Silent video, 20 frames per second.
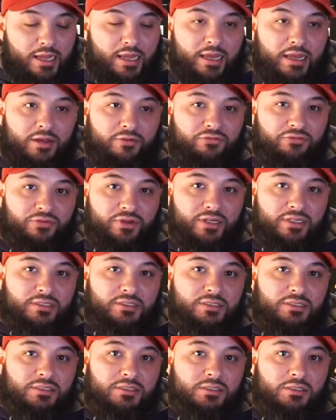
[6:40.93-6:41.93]
if
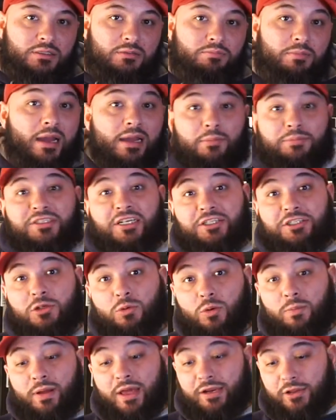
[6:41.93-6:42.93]
it's my
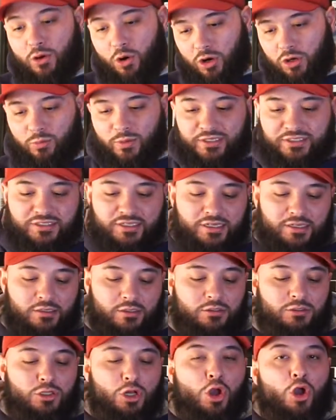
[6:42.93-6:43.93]
obsession with Penny Hardaway
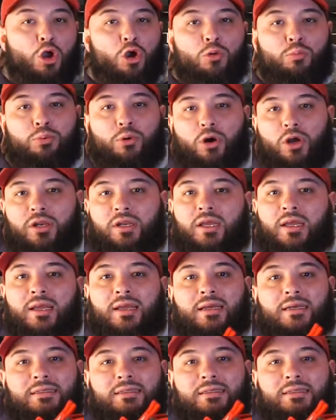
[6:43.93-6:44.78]
sneakers, but